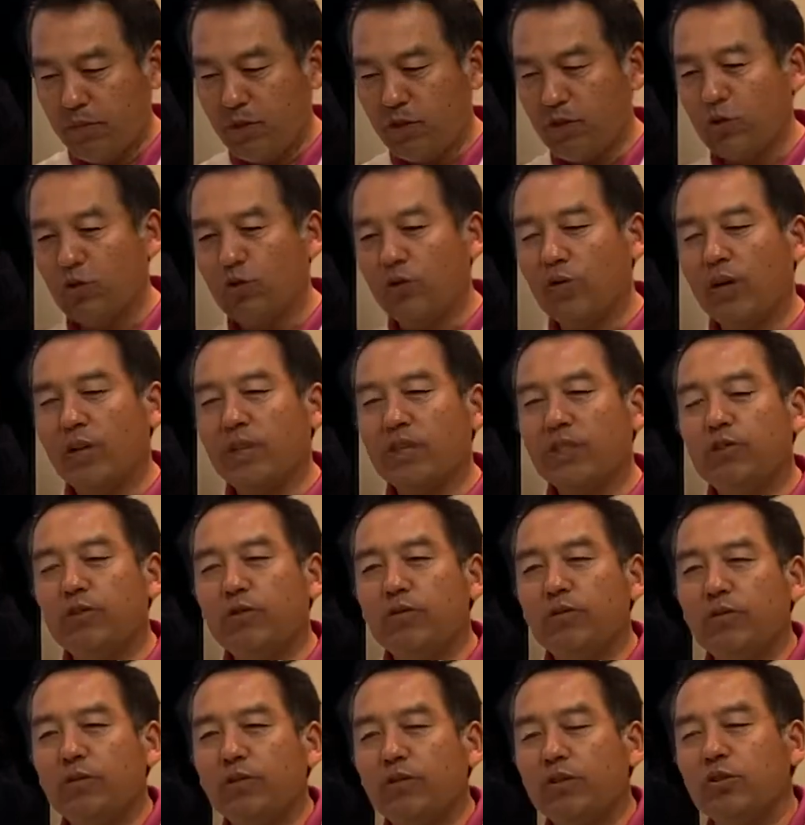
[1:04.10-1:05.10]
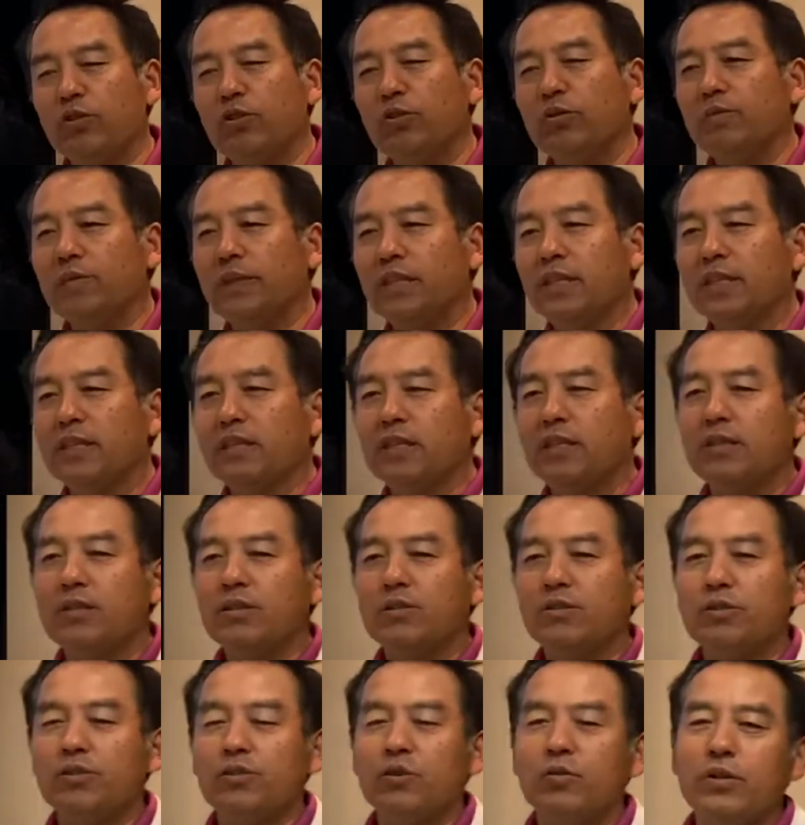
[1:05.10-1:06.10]
you run too much, you're
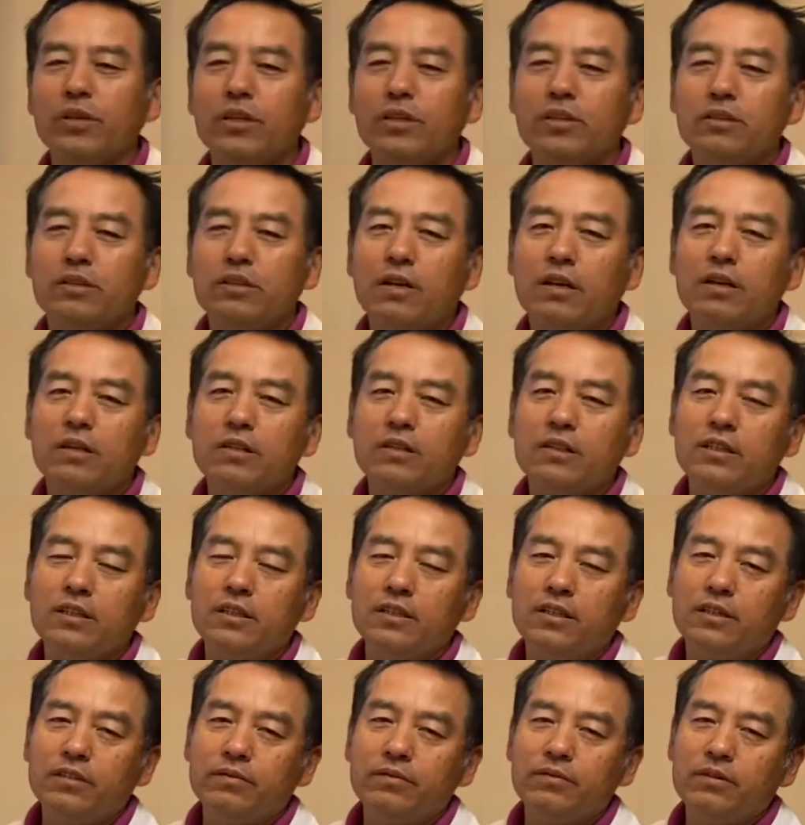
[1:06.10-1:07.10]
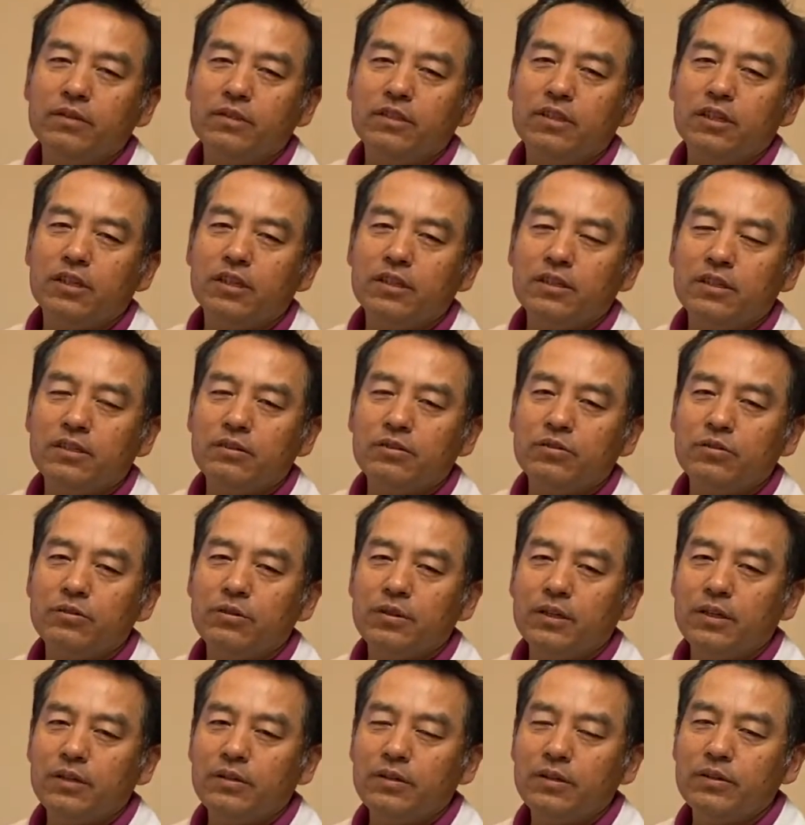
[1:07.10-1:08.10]
so exhausted, if you touch a sore
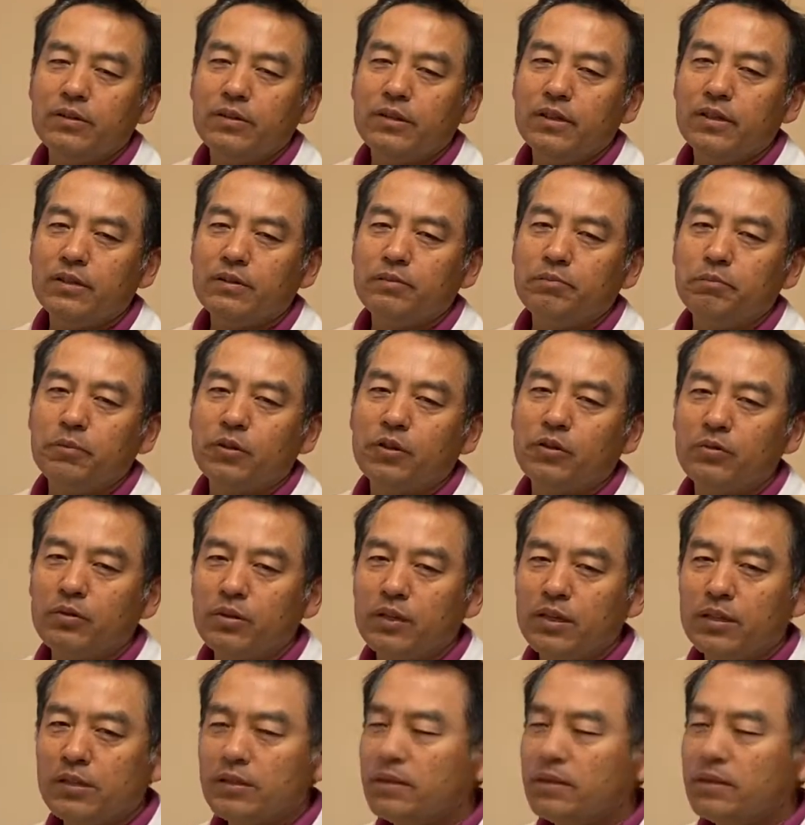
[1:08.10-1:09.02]
area, you can puke.